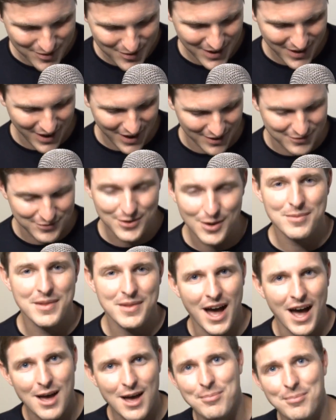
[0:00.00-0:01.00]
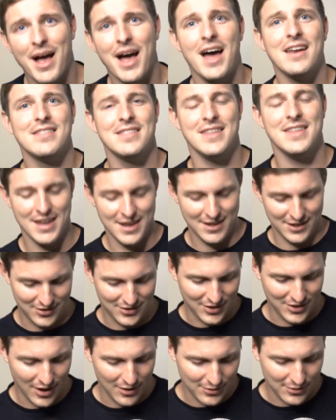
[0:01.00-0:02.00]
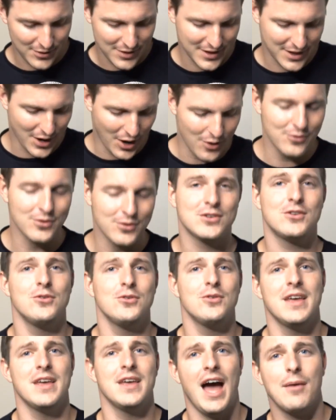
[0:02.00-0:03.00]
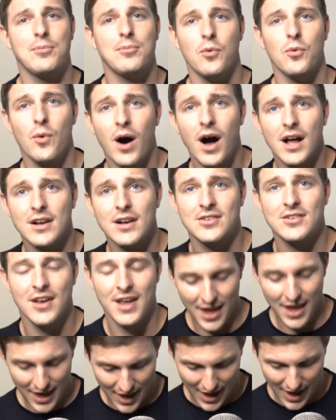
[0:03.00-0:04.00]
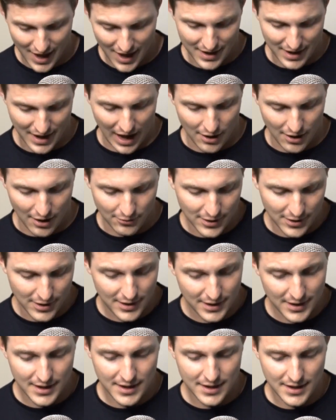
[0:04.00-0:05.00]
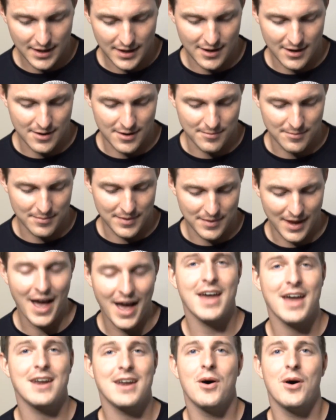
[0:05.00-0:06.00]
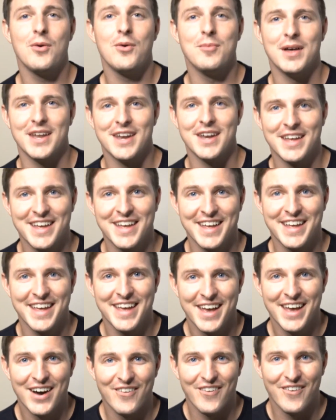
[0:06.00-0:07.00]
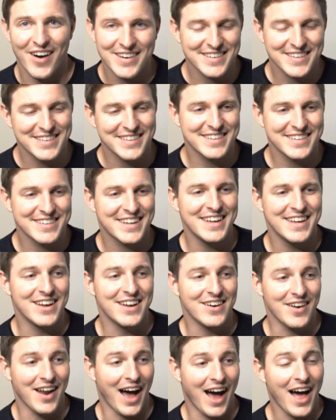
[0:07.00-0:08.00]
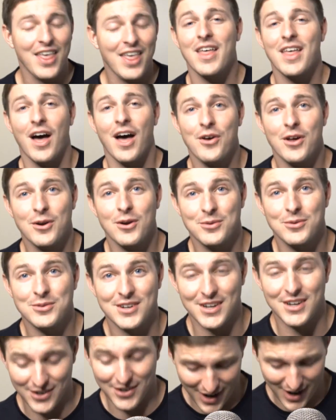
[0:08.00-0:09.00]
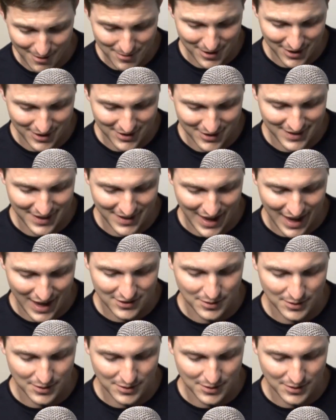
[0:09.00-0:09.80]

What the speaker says: on. From the iPad, they shuffled it over to the Apple Watch, and I really had a moment watching this keynote. I thought I was going to cry because they had some